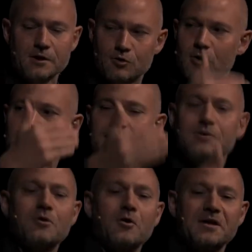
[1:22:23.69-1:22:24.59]
you know that
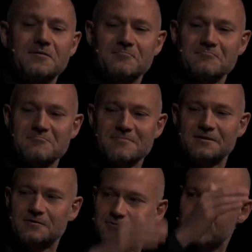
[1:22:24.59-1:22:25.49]
you know it.
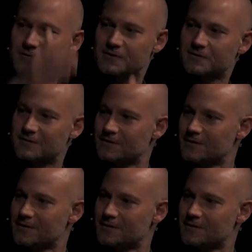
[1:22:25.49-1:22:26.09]
That truth,